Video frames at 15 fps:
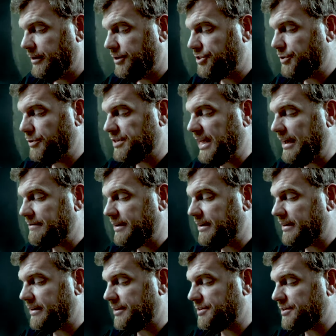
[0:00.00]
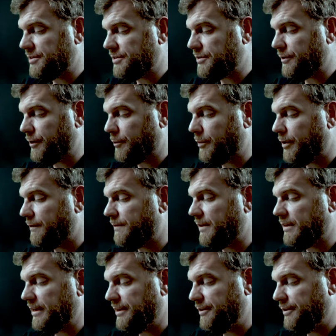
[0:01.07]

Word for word: She was having to disinter perfectly